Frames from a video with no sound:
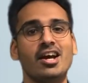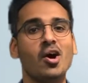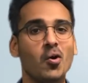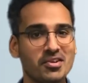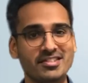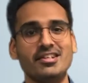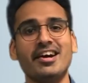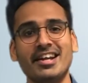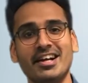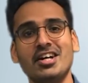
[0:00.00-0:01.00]
or
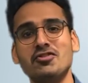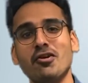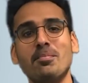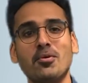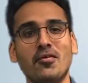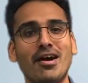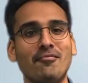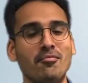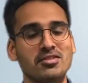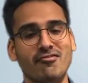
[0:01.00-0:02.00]
designing a drone program
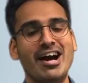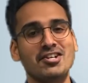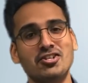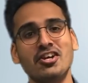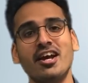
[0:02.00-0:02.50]
from scratch.